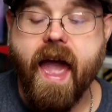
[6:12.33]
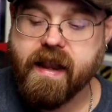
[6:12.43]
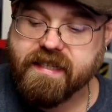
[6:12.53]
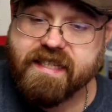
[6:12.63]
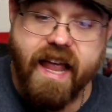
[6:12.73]

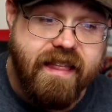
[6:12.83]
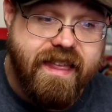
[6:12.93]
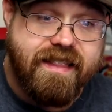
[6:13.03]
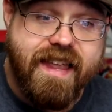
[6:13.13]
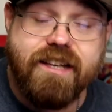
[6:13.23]
And to see
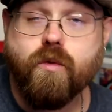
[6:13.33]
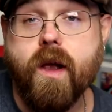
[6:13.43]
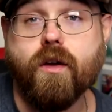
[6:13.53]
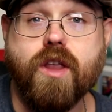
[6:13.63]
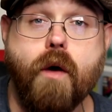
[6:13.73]
that these
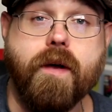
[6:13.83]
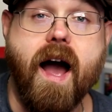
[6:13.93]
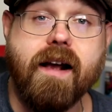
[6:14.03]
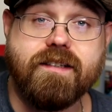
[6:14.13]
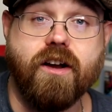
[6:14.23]
twinkle toe
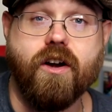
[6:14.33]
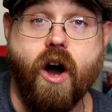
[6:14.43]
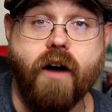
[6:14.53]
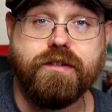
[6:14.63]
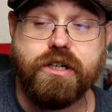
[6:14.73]
cocksucker
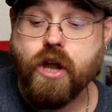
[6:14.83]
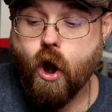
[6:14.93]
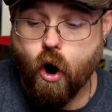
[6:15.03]
officers